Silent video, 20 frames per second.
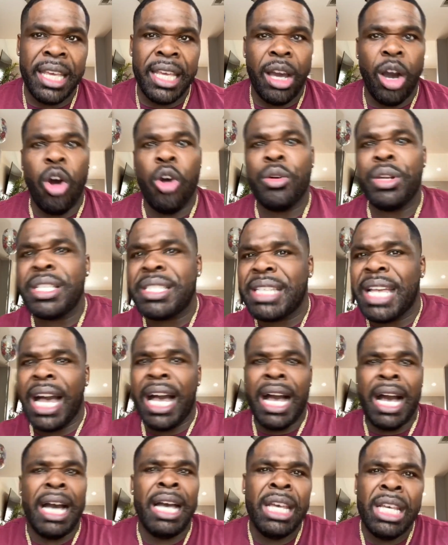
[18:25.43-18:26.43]
Oh, this
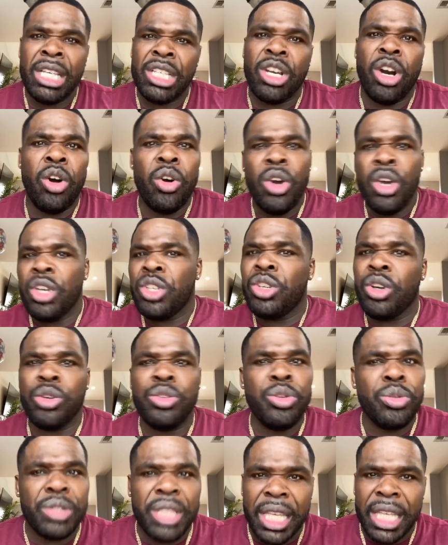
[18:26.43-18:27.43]
guy, yo,
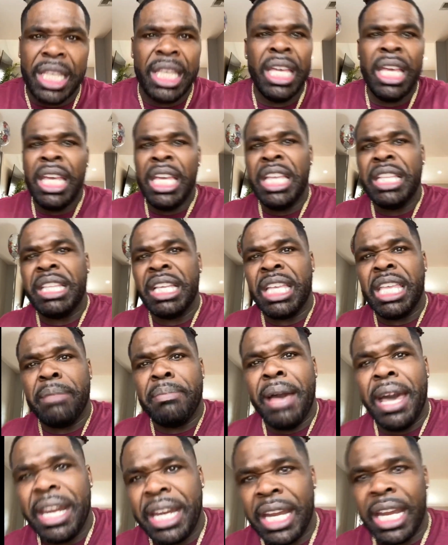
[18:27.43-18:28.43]
you think he
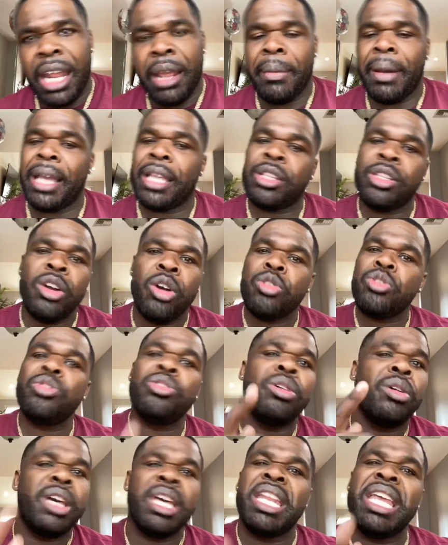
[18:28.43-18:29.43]
better than everybody? No, you
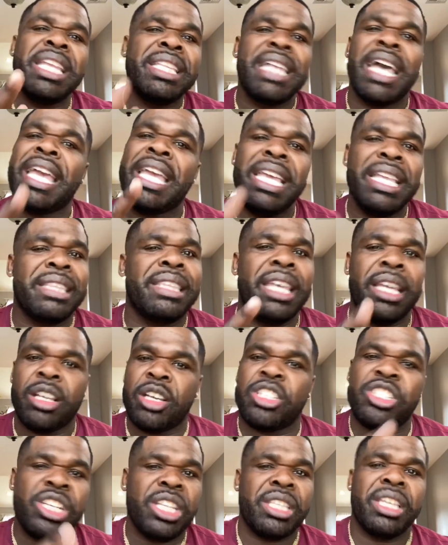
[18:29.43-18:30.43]
don't. It ain't that he think or
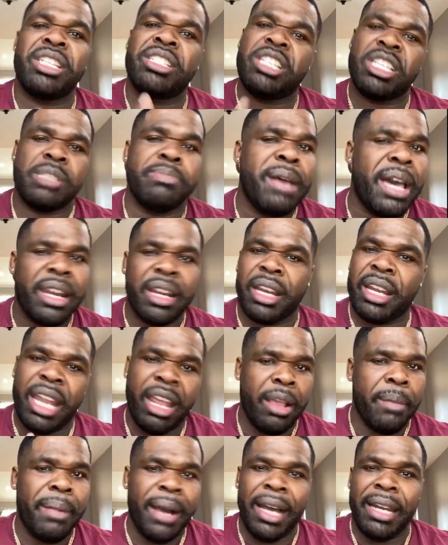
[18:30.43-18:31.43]
she thinks she's better than
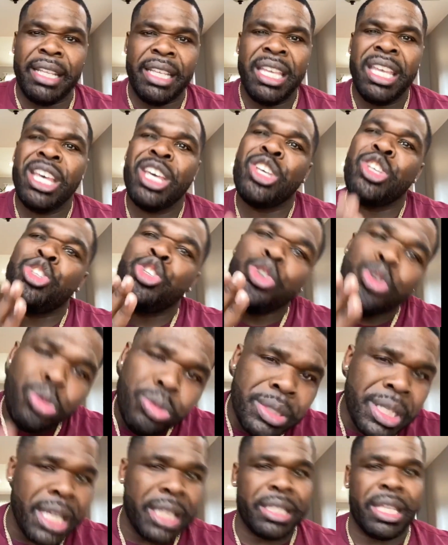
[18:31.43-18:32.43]
everybody. You
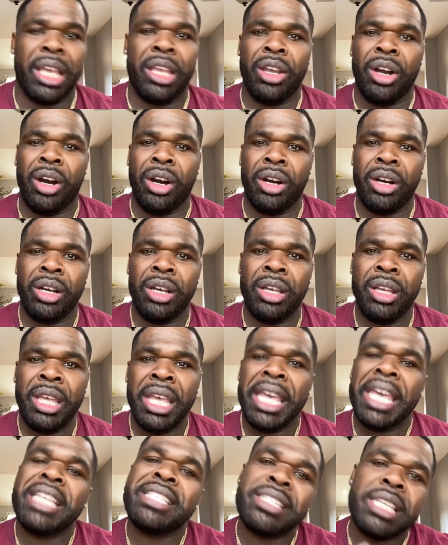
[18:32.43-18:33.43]
think they are.
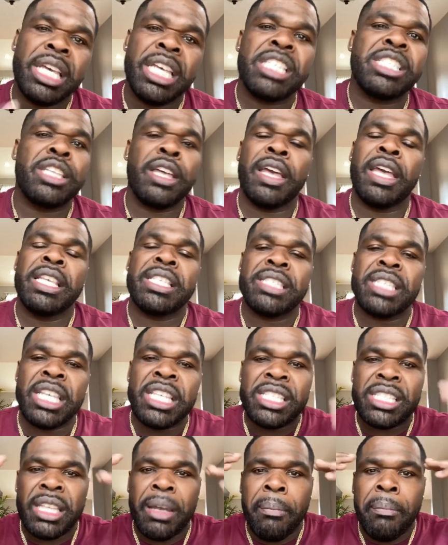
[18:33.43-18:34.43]

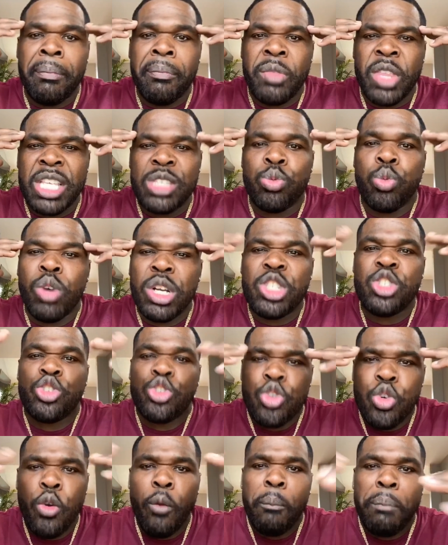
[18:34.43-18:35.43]
It's what
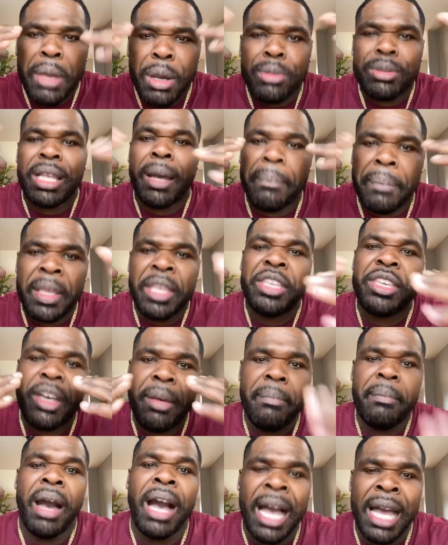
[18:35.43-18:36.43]
you build up in your
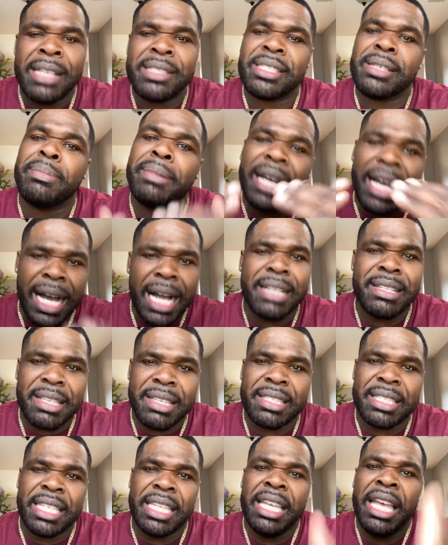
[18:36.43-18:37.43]
mind
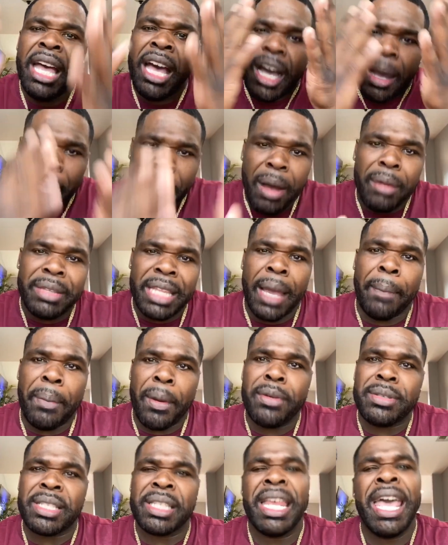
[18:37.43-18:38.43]
subconsciously about that
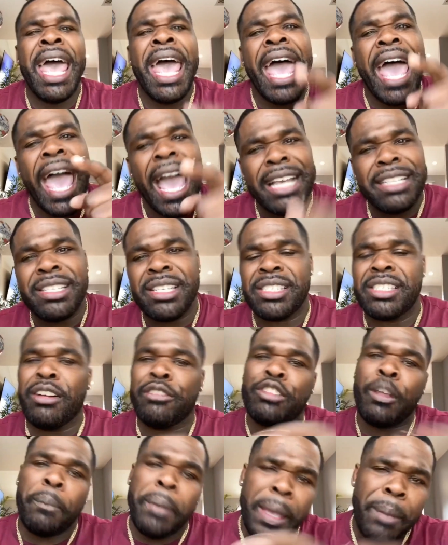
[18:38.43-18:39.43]
person. Ask
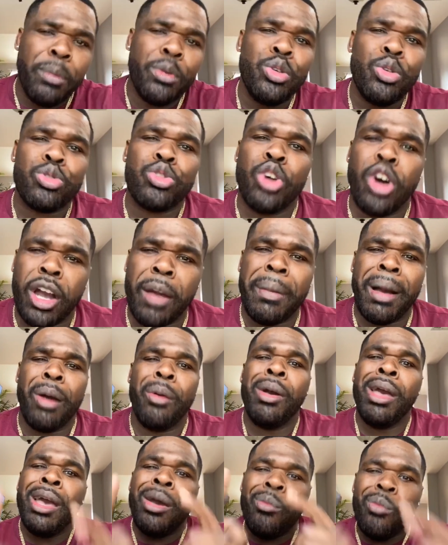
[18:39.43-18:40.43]
yourself, the people you talk
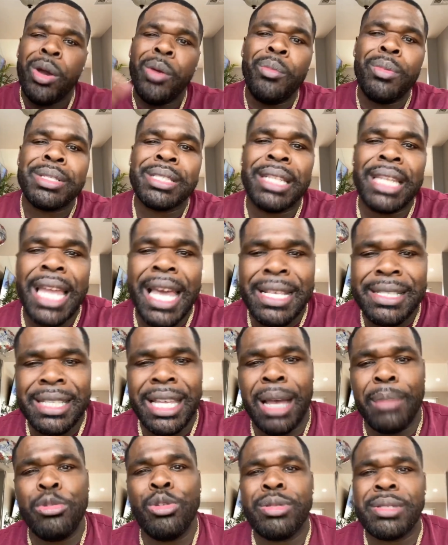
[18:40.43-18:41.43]
about, when was the last
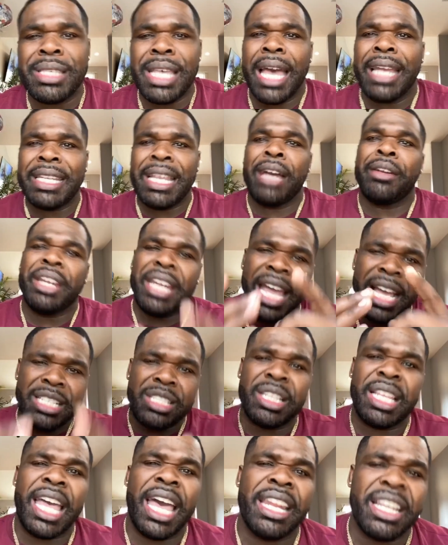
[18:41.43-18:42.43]
time you sat down and
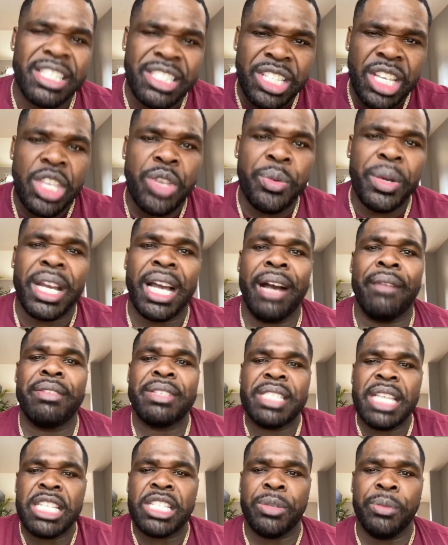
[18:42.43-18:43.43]
actually had a genuine
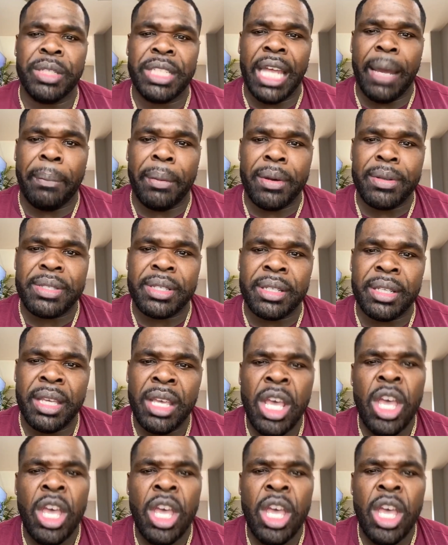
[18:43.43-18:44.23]
conversation with that person?